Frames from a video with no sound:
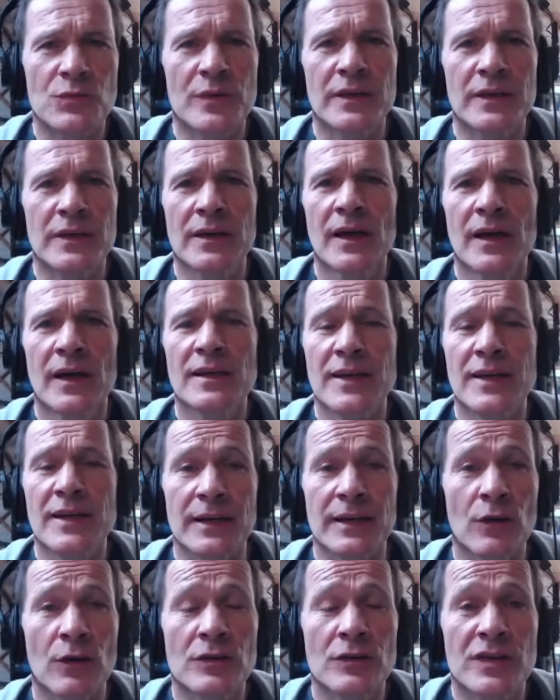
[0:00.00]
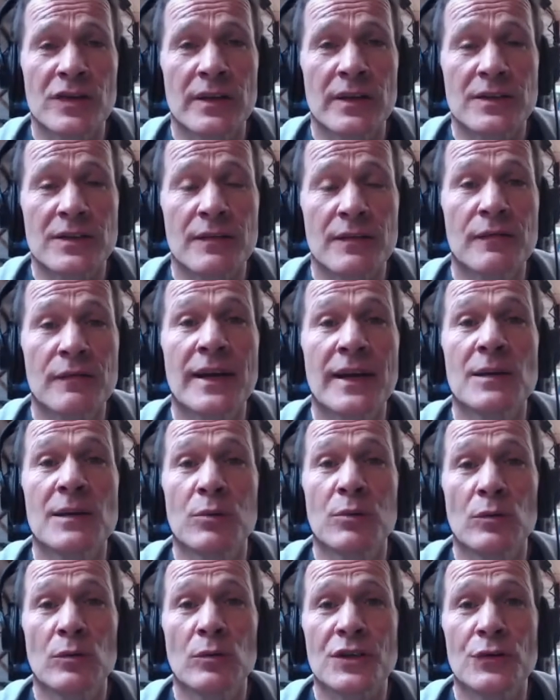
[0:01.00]
with the technology that's
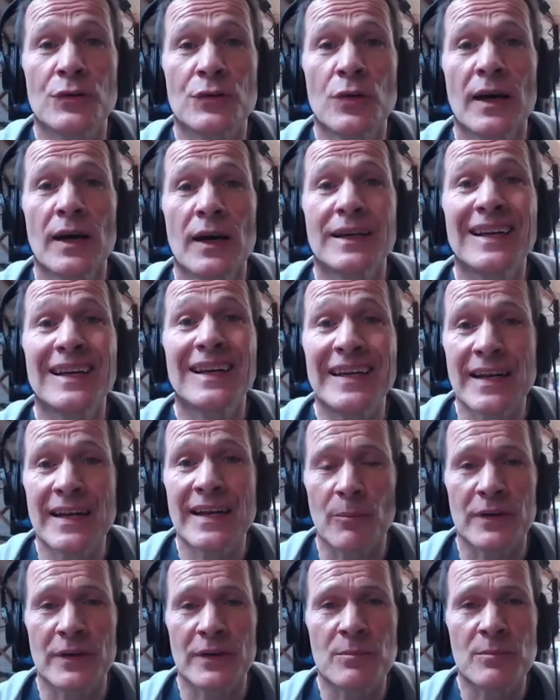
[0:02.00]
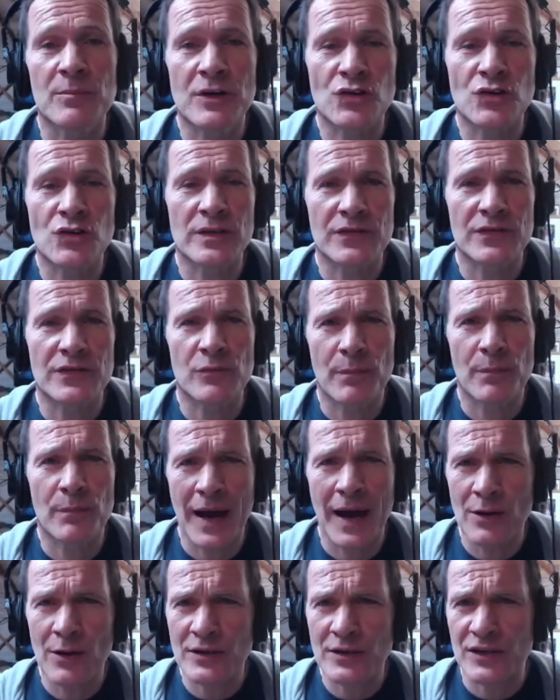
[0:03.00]
available to clean up the emissions from
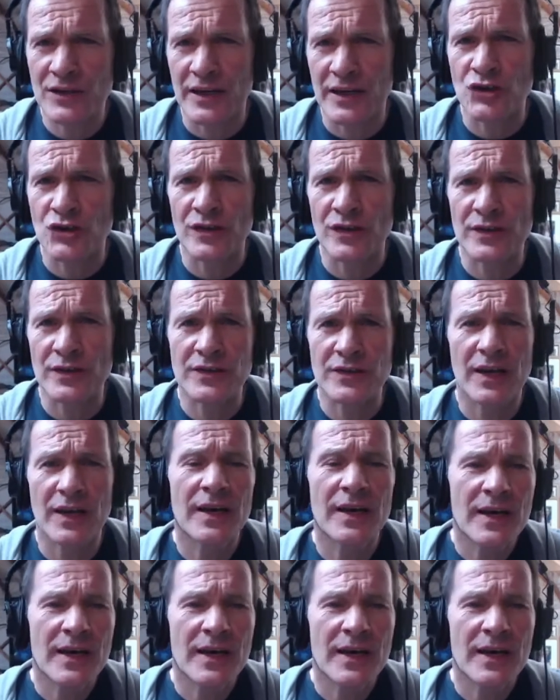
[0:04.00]
power stations.